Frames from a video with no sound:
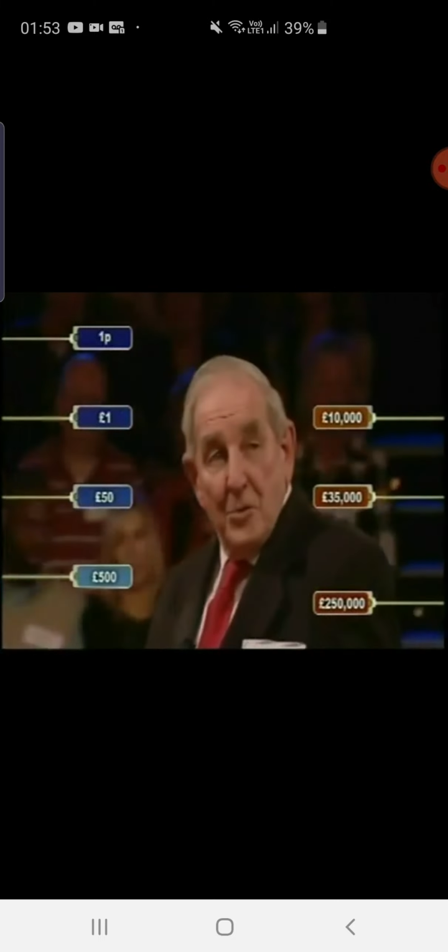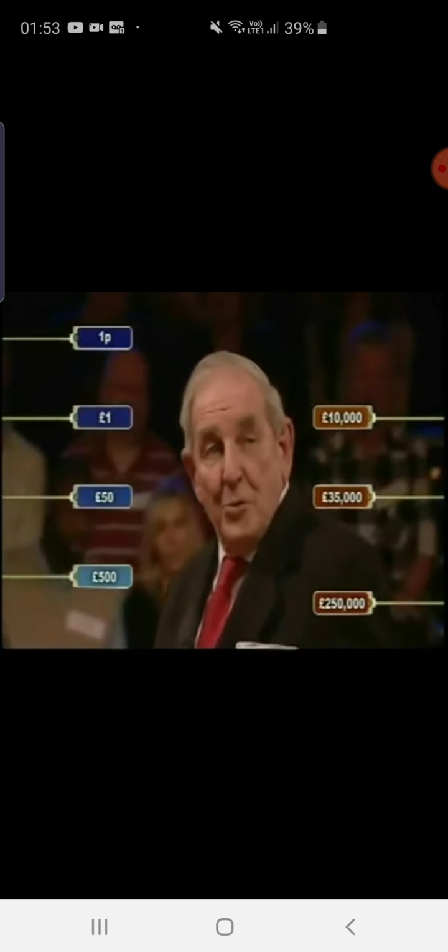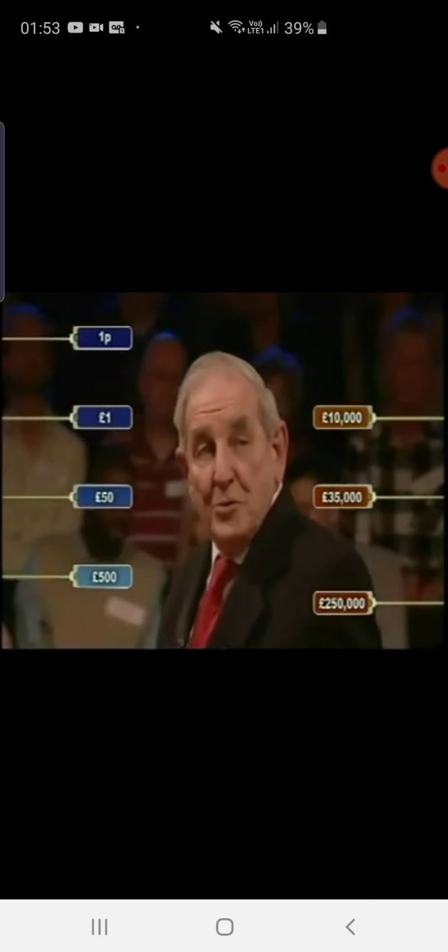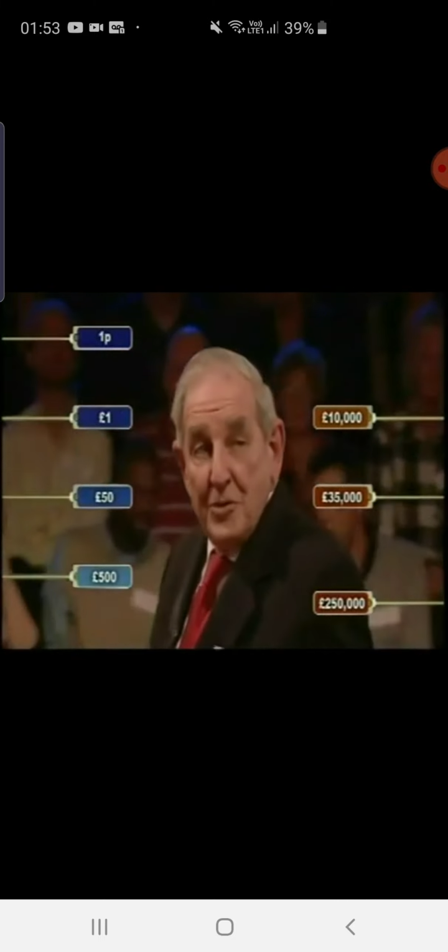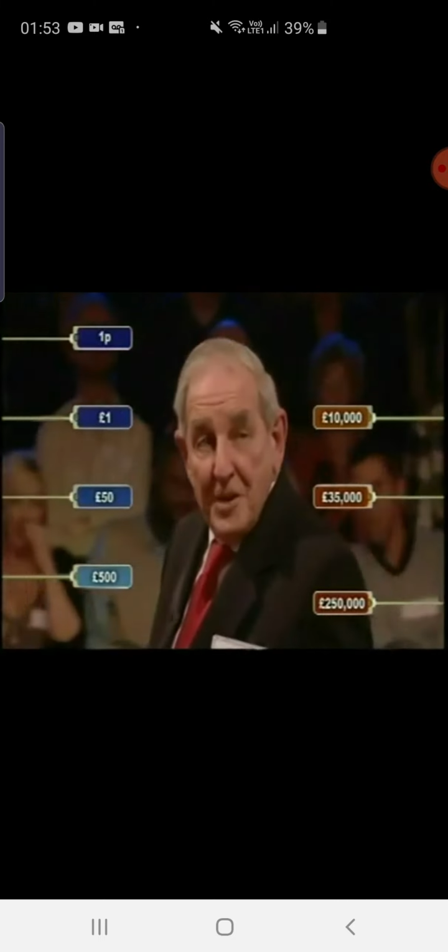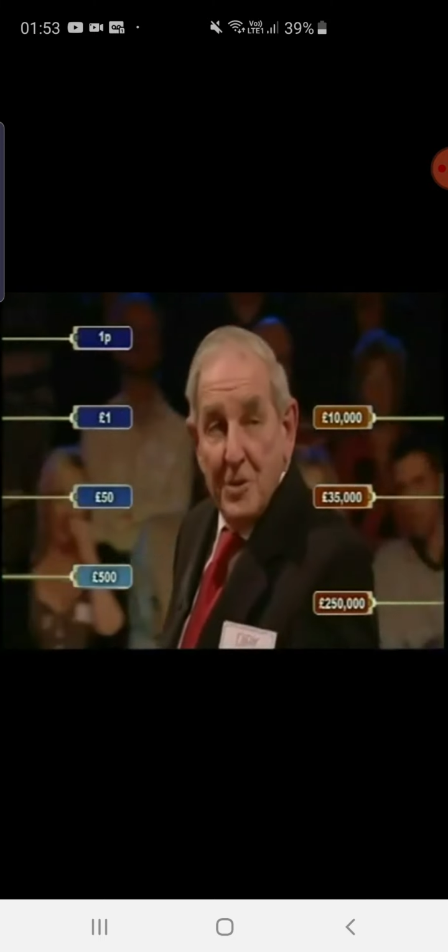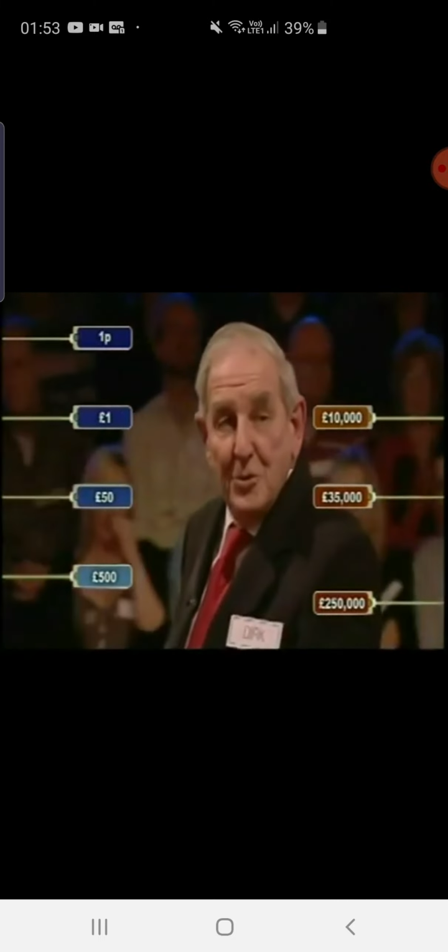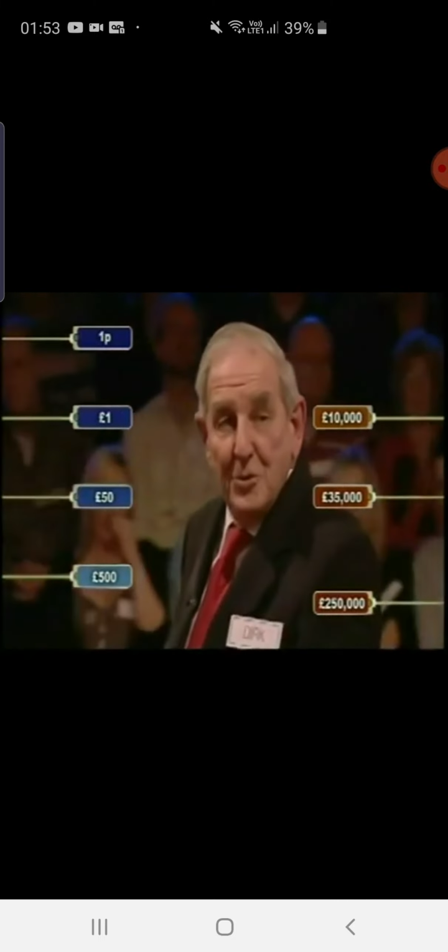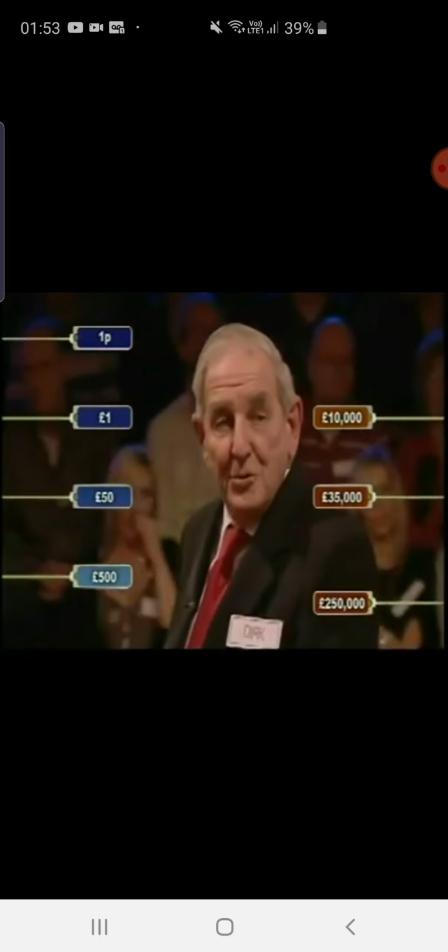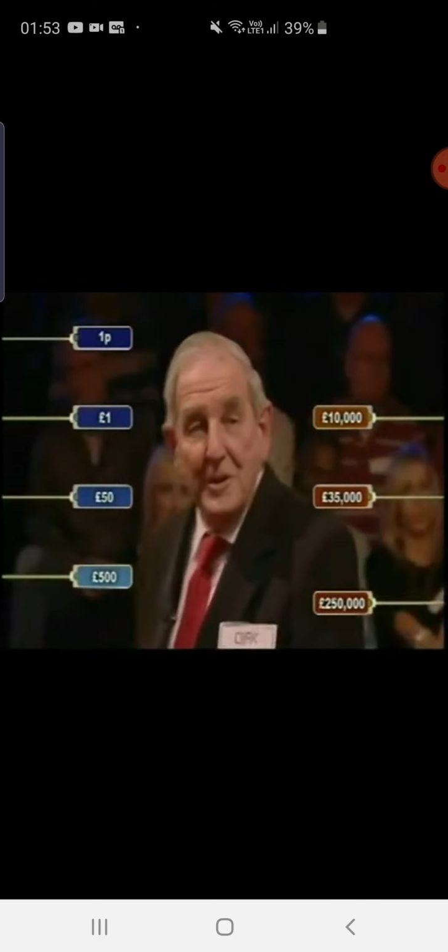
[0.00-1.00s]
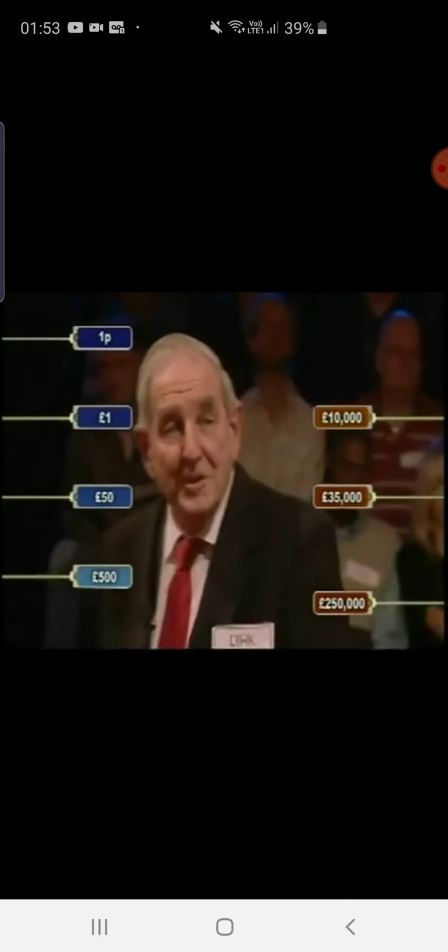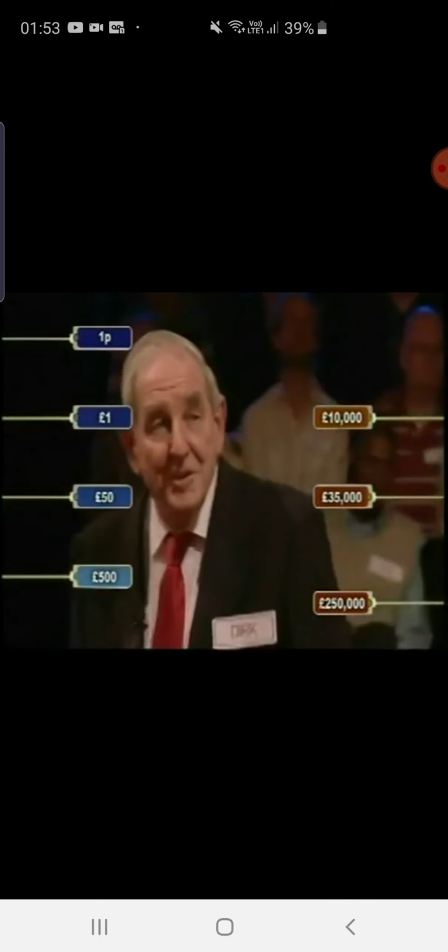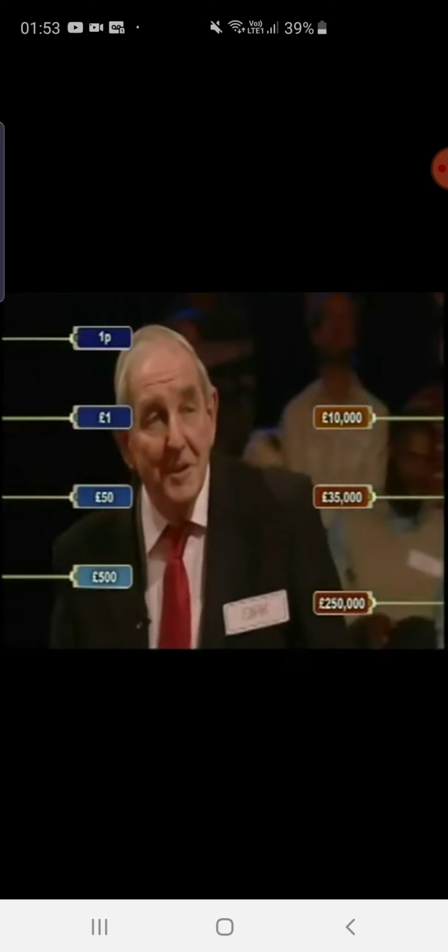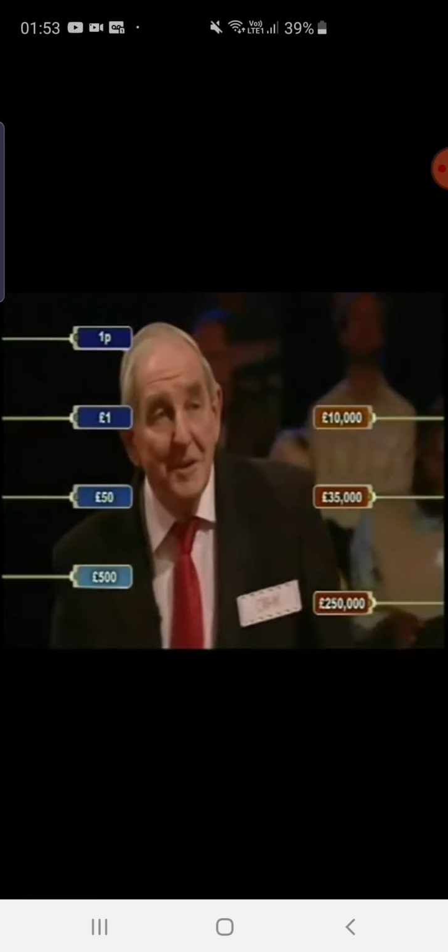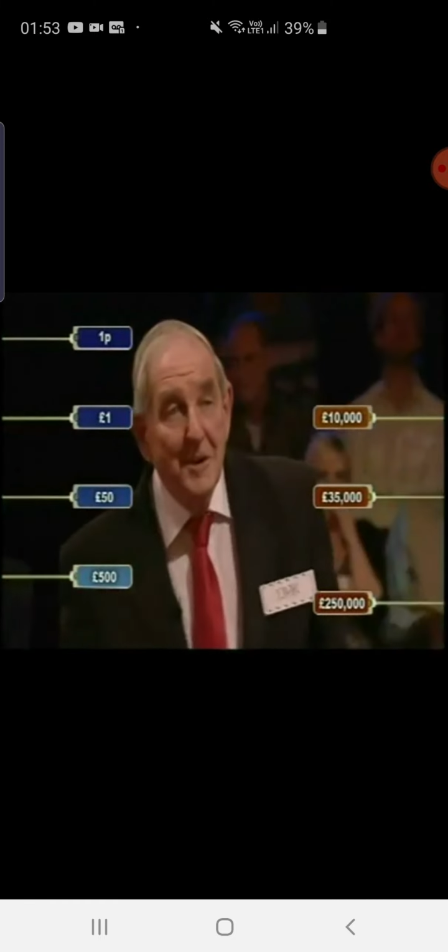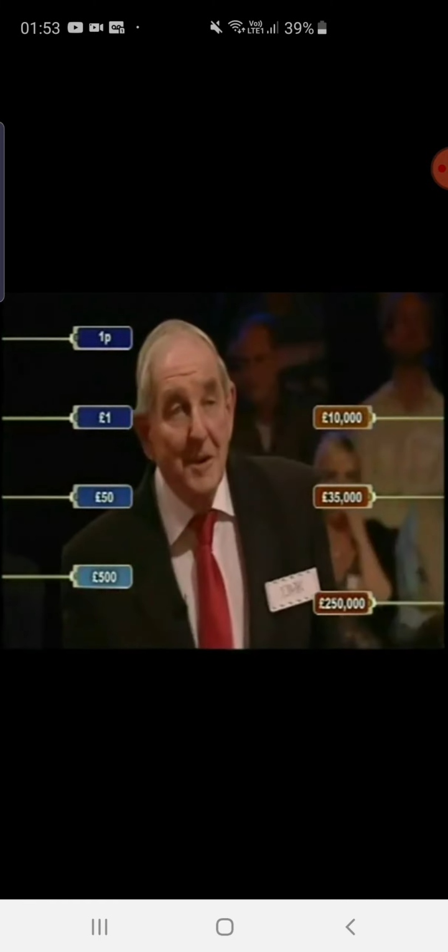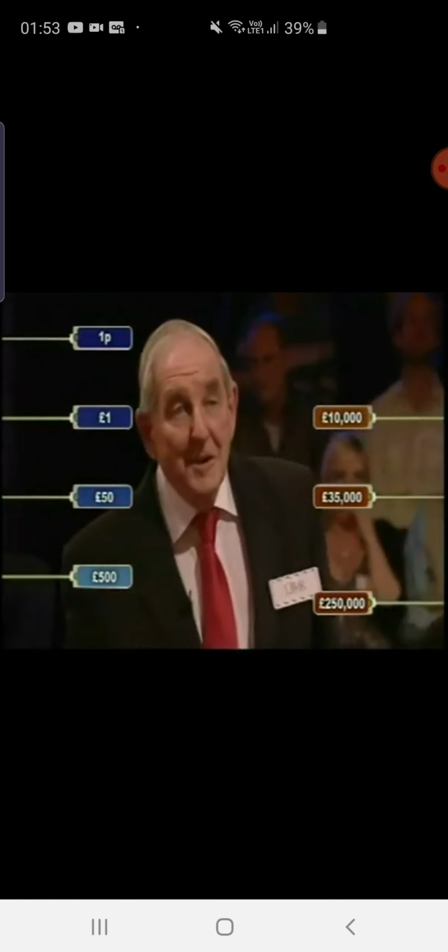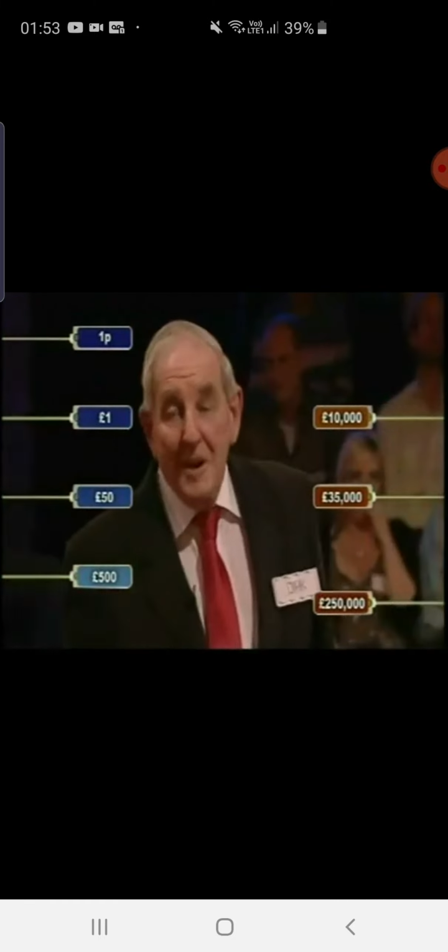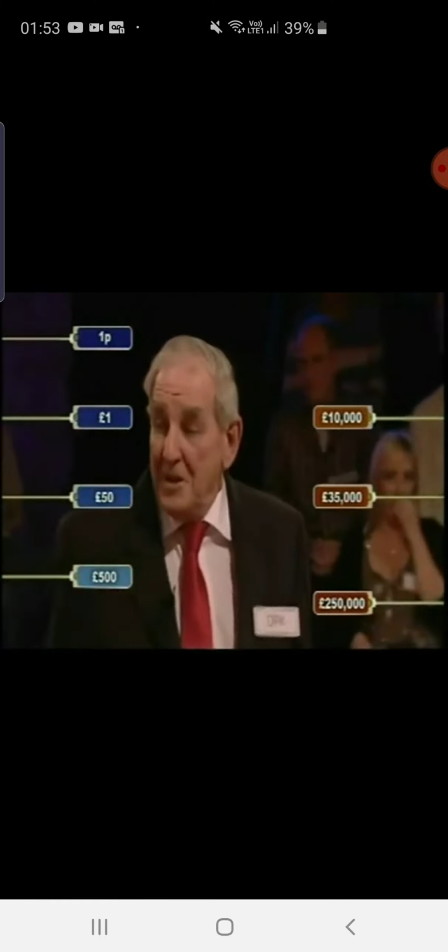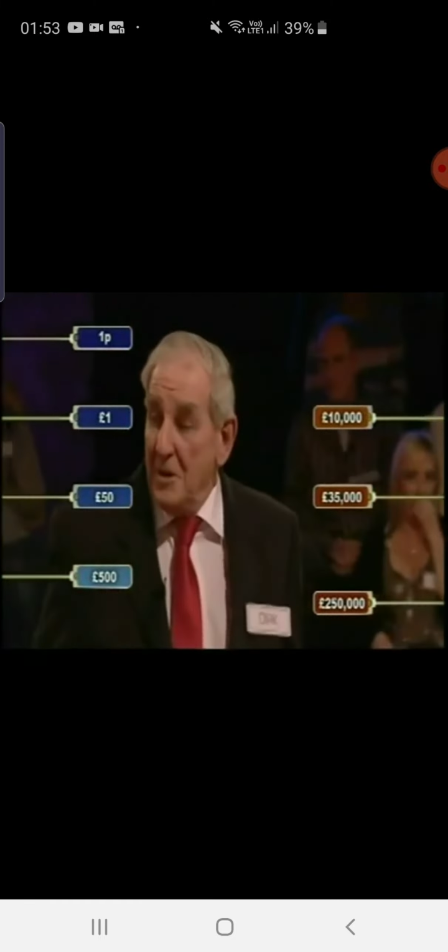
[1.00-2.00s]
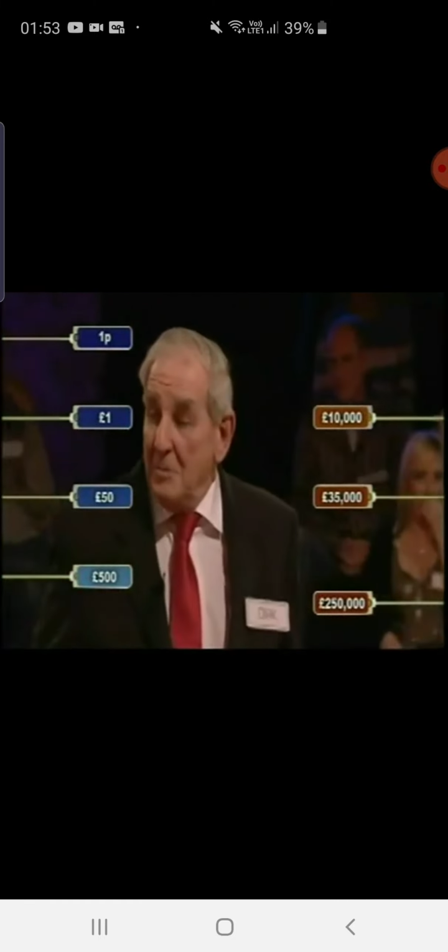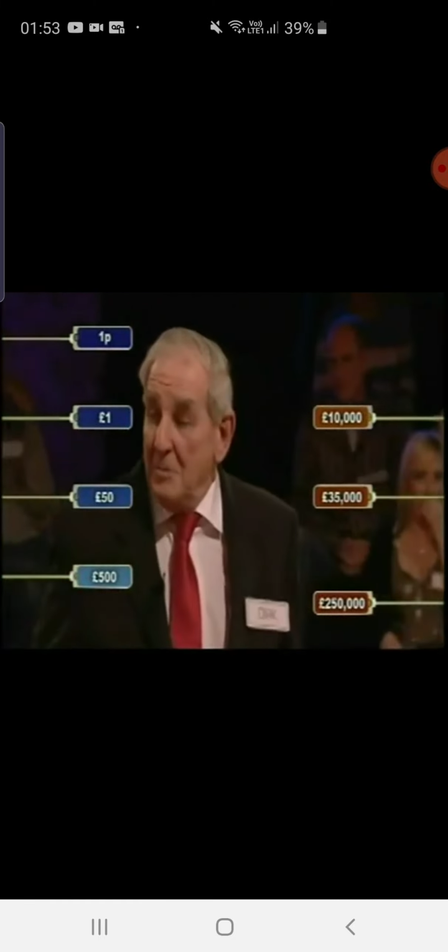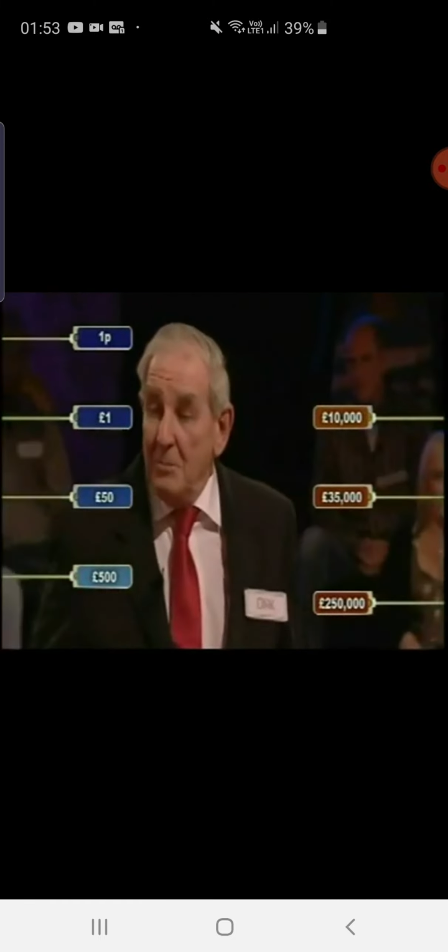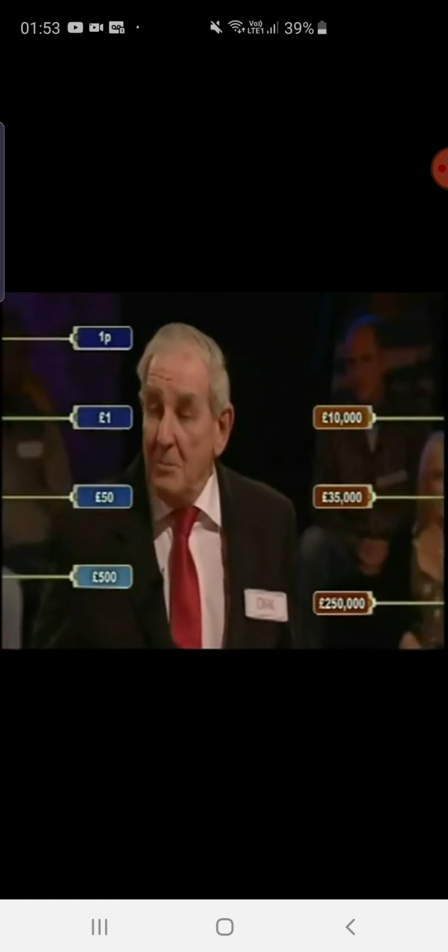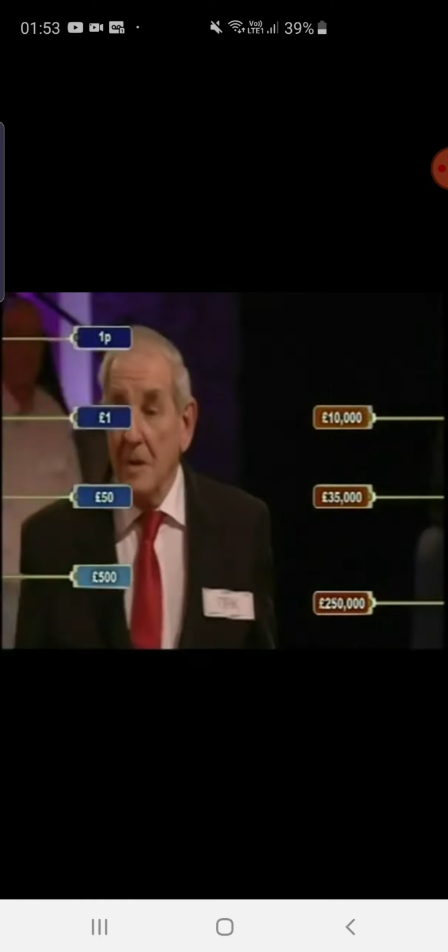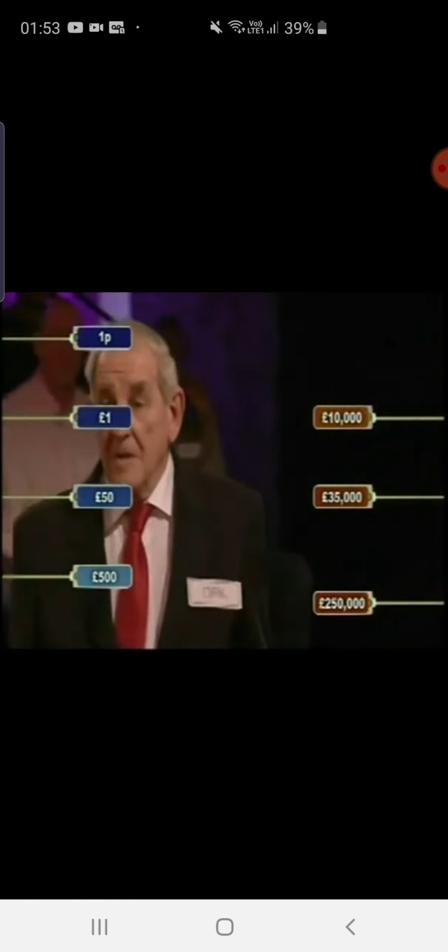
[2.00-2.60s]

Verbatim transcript: 13 is usually said an unlucky number.